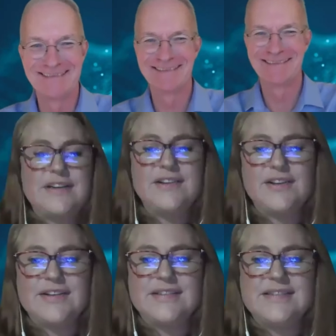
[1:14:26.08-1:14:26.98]
Right, which
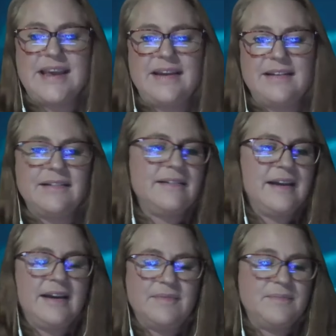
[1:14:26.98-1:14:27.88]
includes seeing
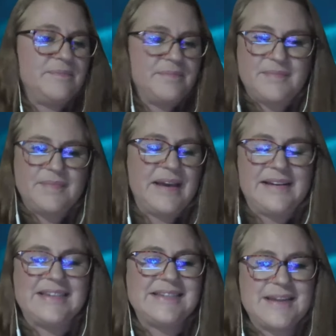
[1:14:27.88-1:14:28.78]

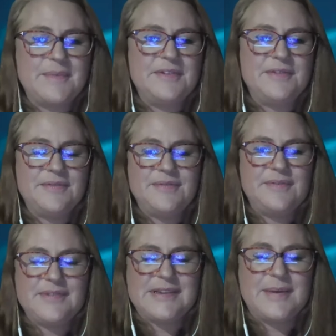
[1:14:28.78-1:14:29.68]
at least some
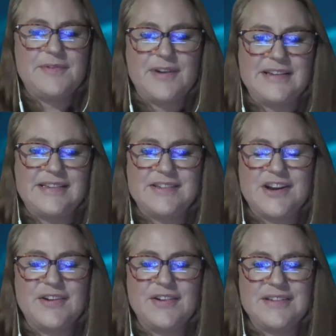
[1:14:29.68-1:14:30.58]
of Race's
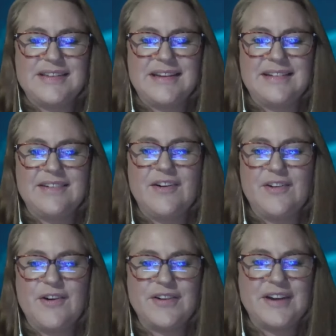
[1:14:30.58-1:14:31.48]
shareholders in
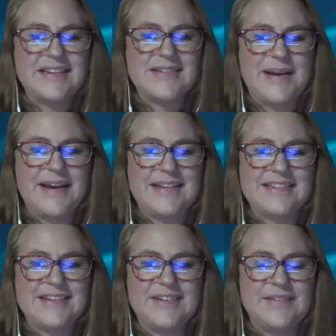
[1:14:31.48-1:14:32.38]
Hong Kong next week.
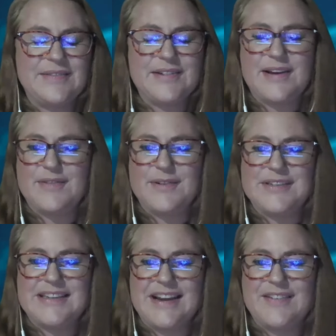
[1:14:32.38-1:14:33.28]
So looking forward
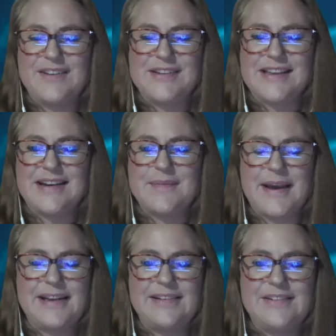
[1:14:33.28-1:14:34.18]
to seeing all those that can make it